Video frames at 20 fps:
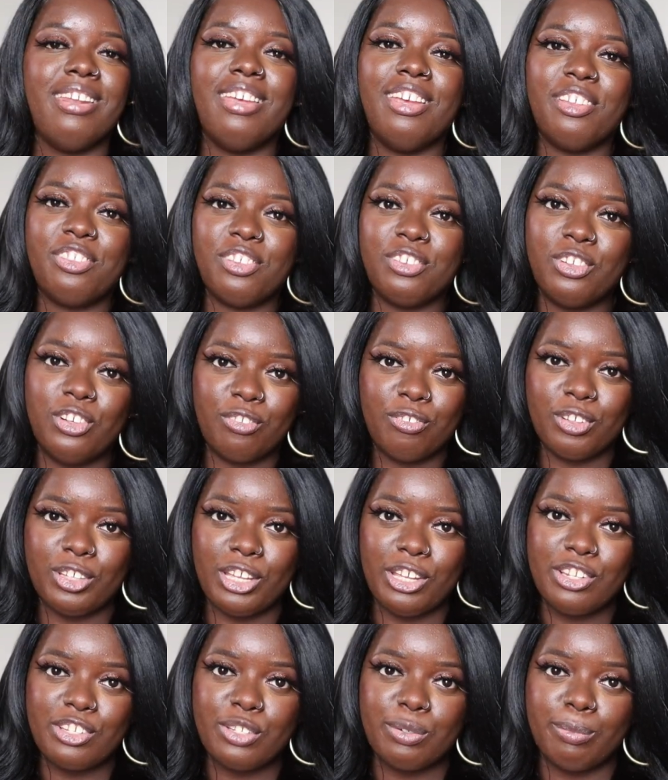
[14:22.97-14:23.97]
hit the
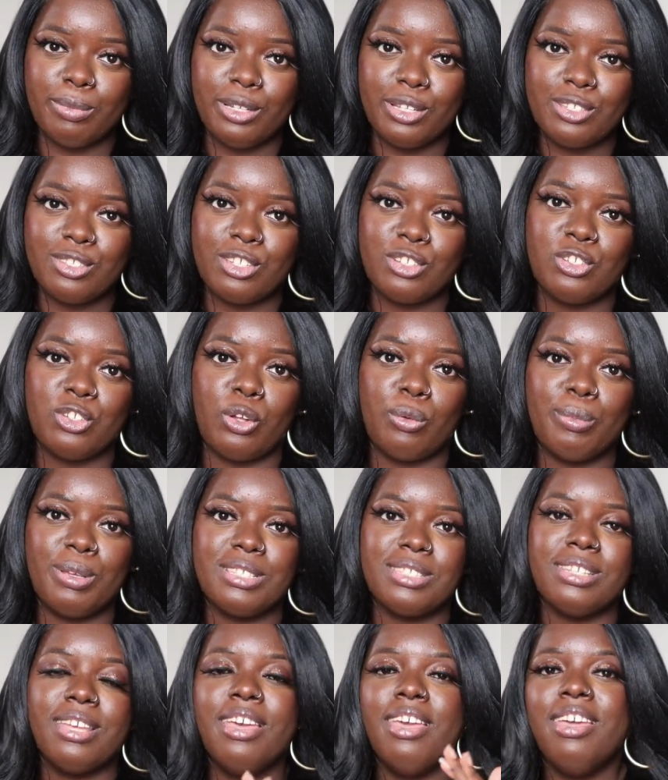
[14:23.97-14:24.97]
notification bell so that you don't
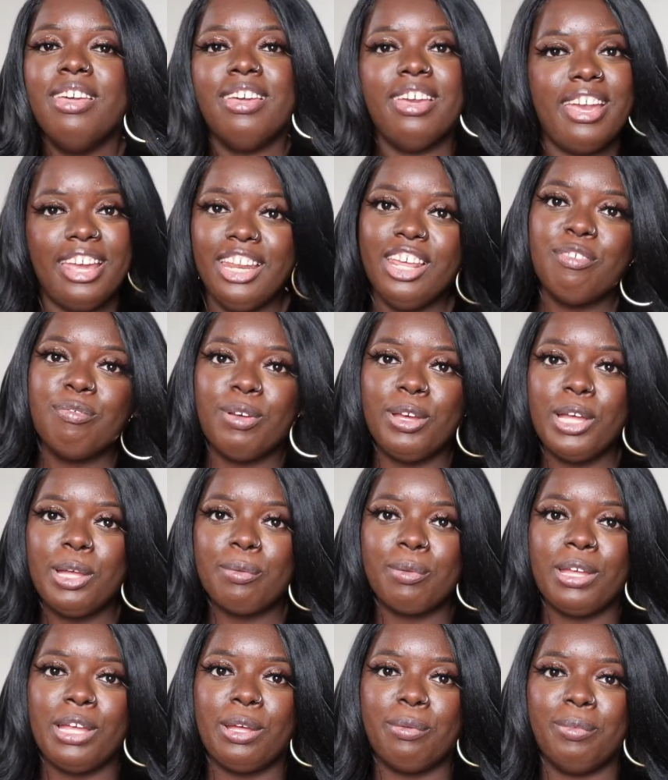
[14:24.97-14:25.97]
miss any of my
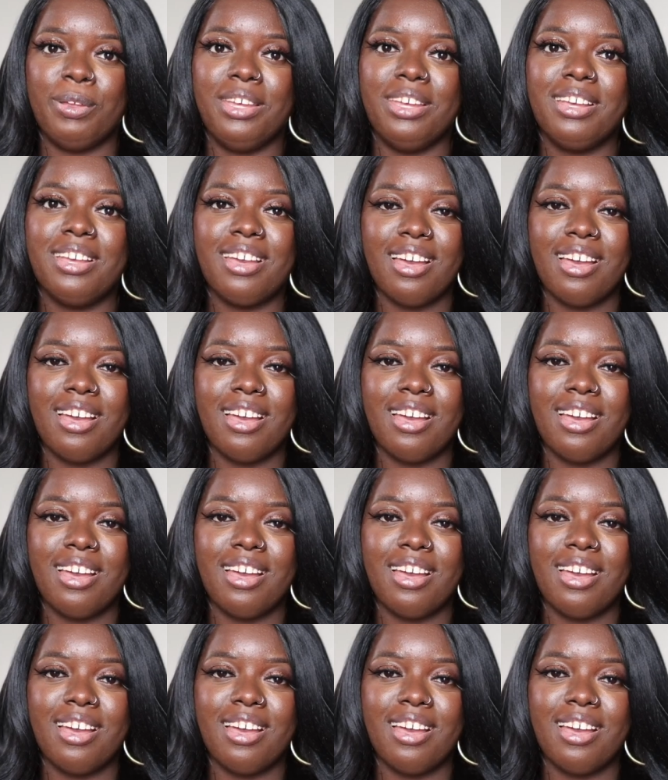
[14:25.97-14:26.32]
upcoming